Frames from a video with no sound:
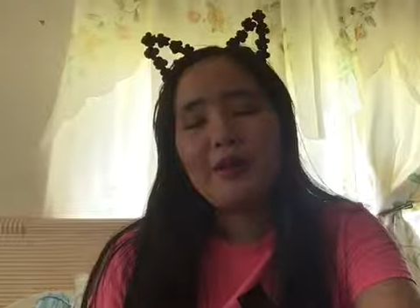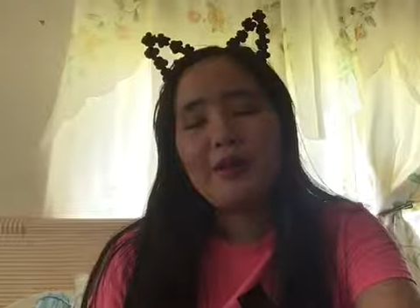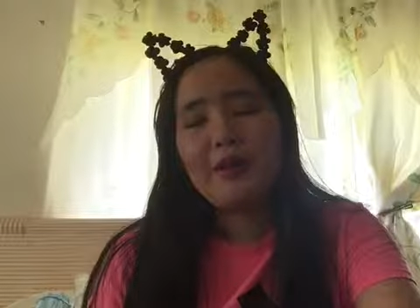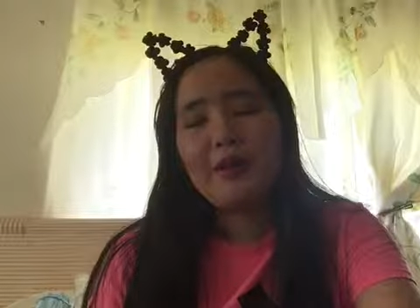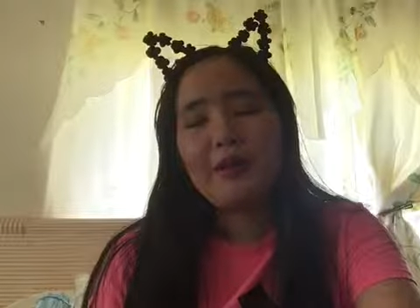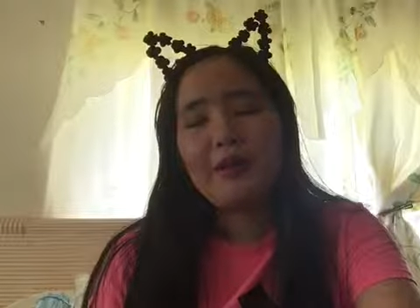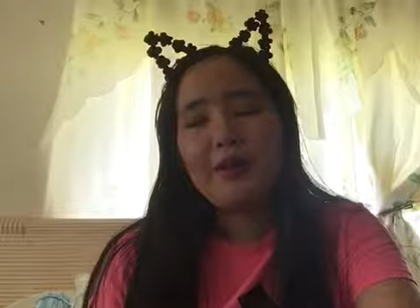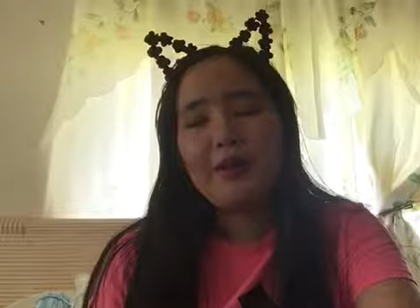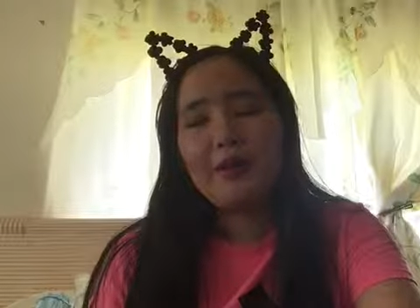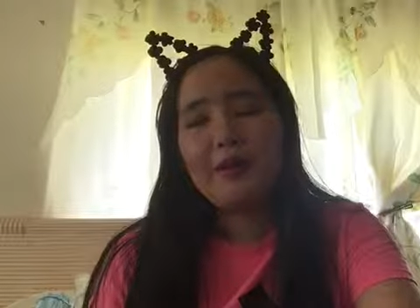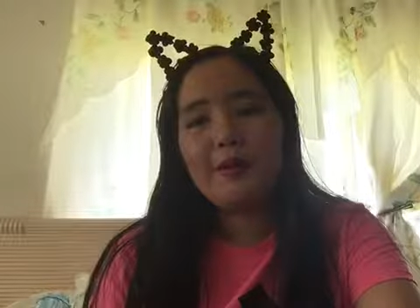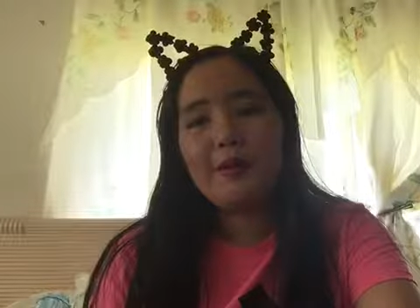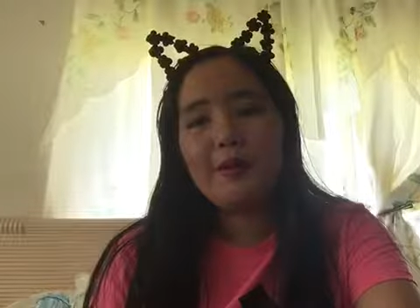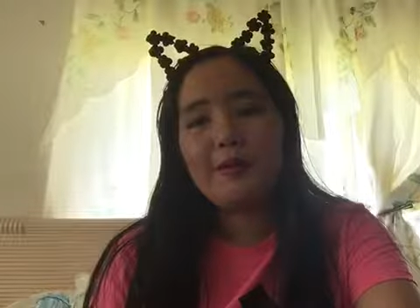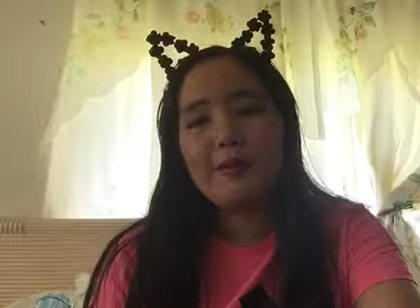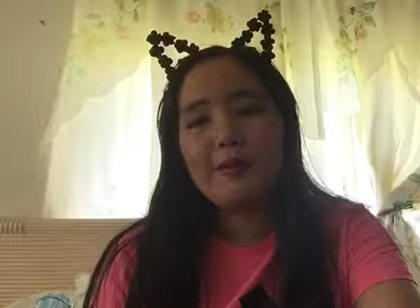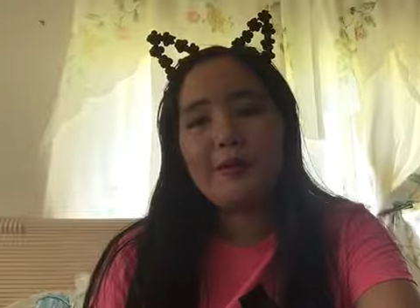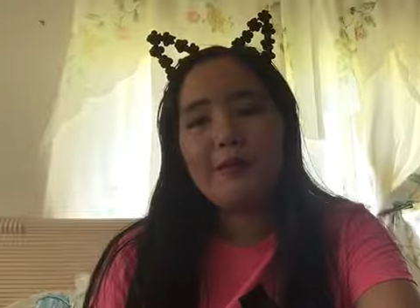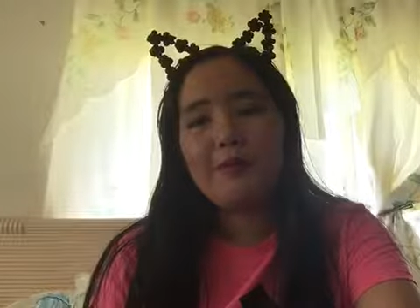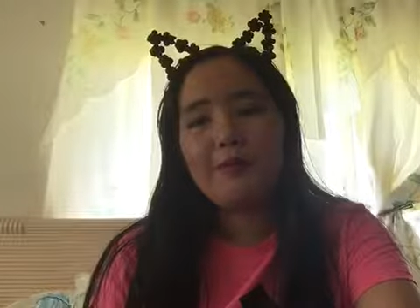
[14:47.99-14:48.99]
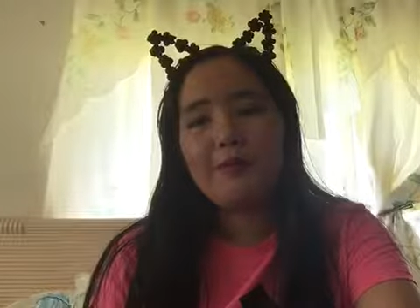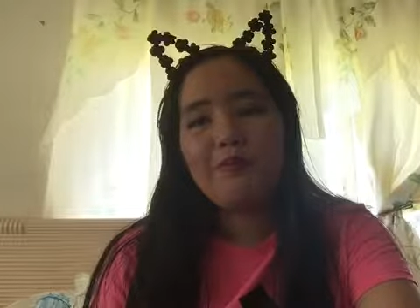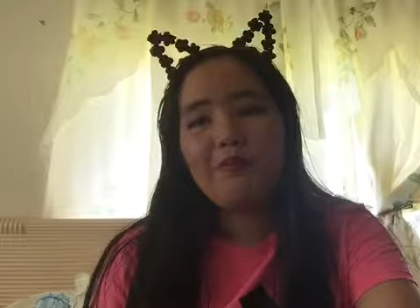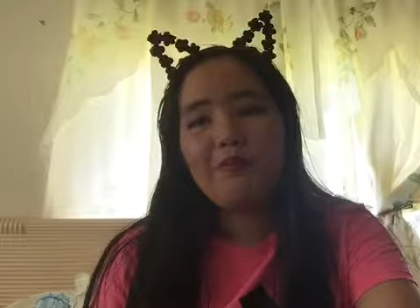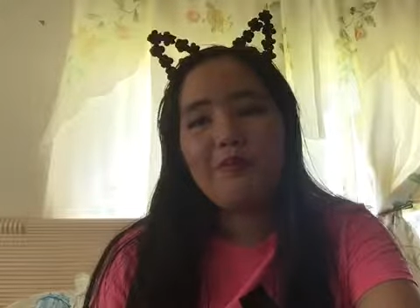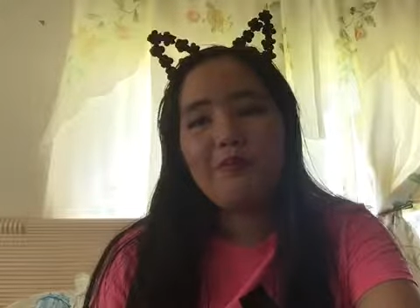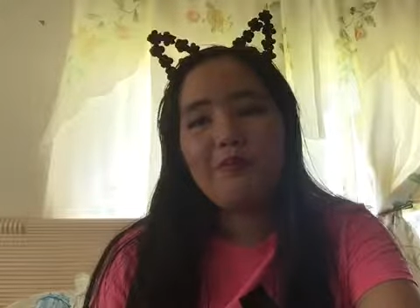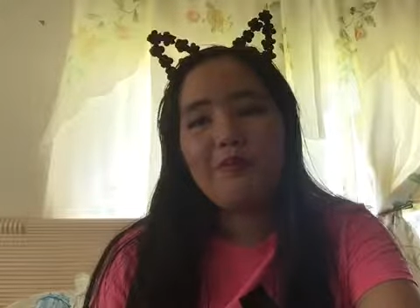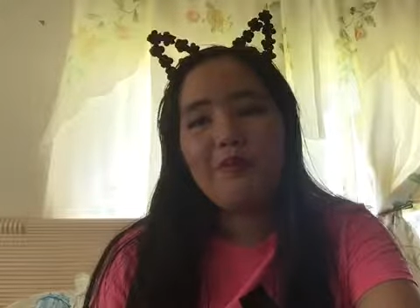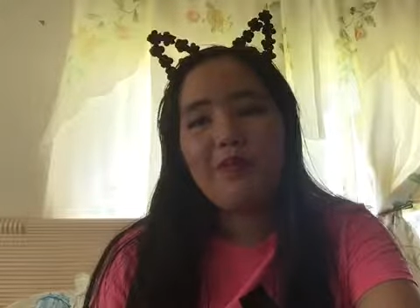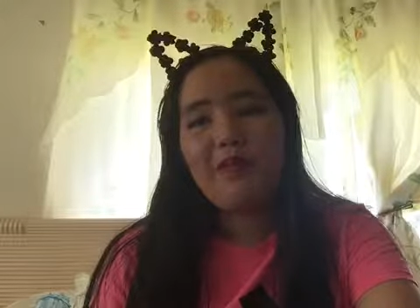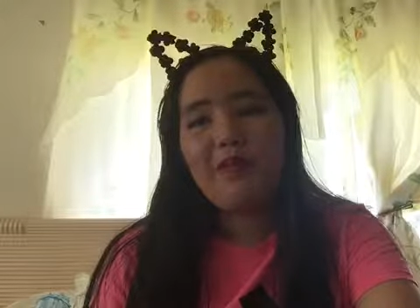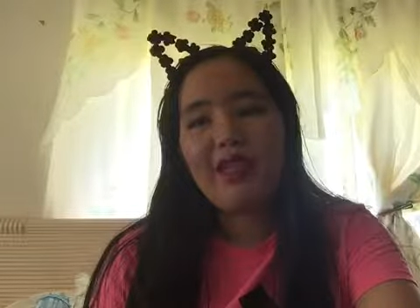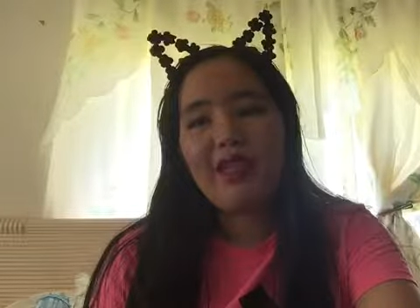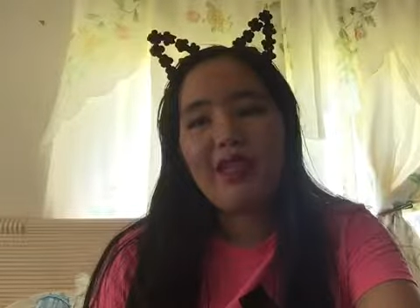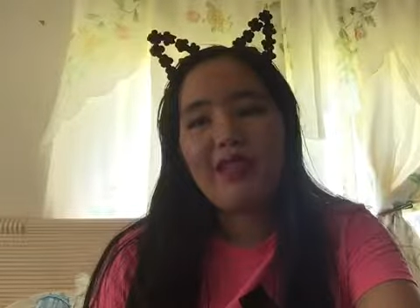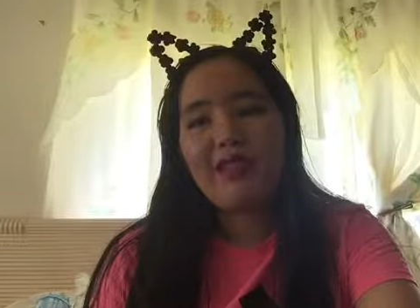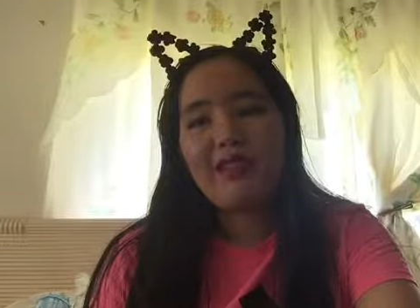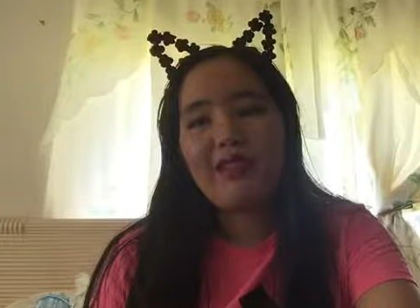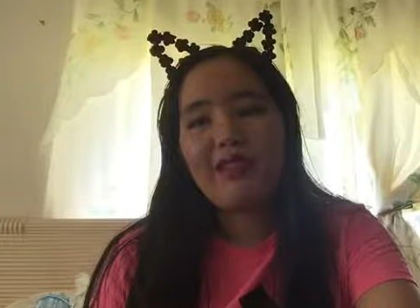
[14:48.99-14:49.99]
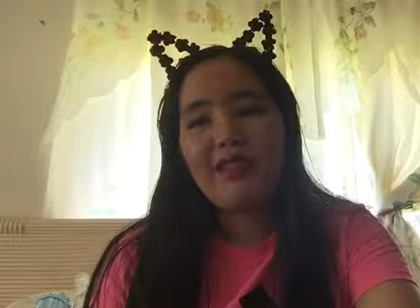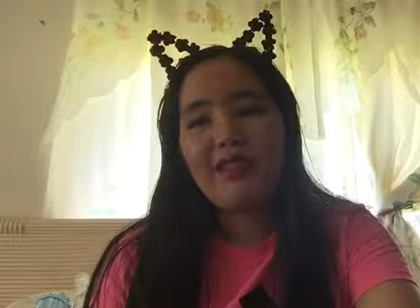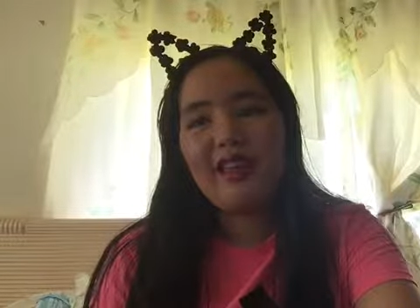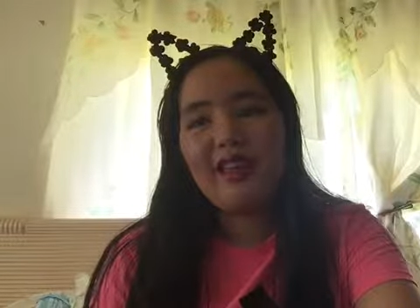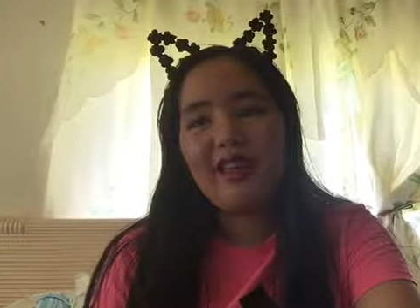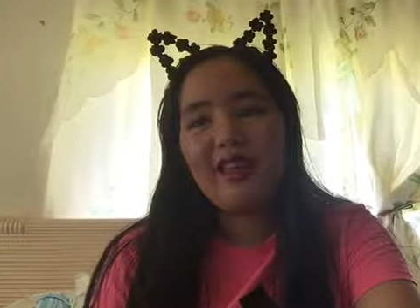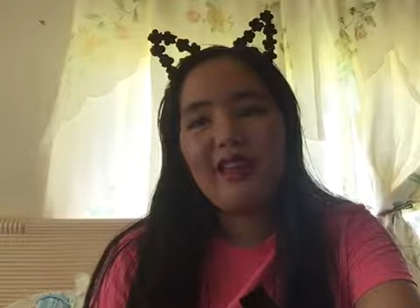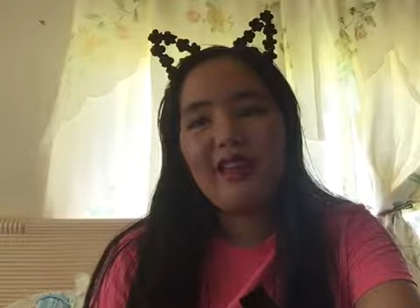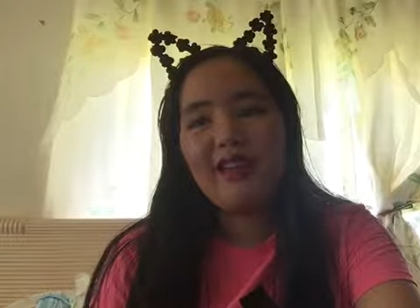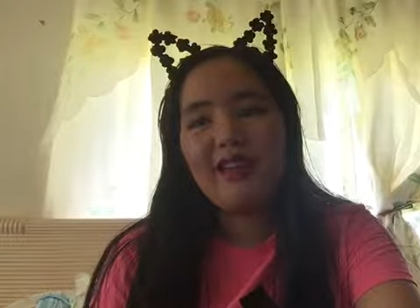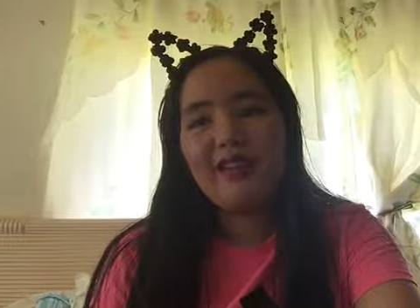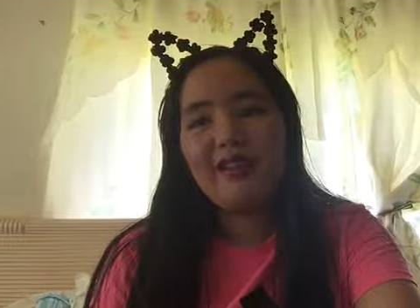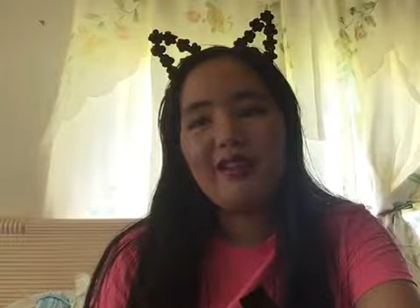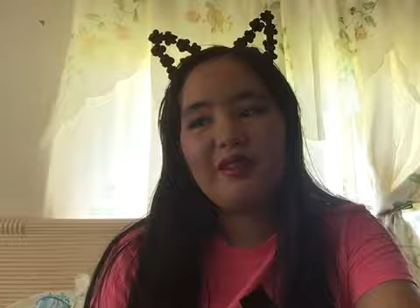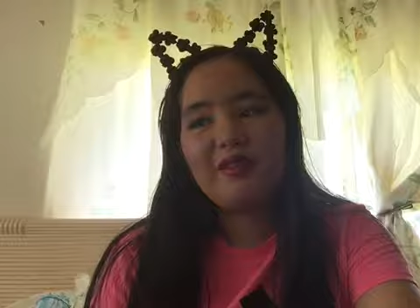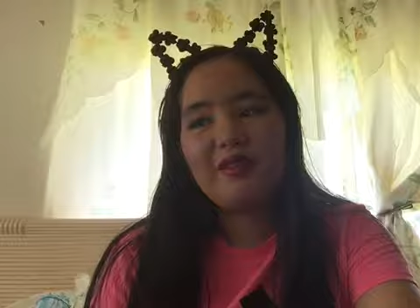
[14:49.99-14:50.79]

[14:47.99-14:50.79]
so yeah.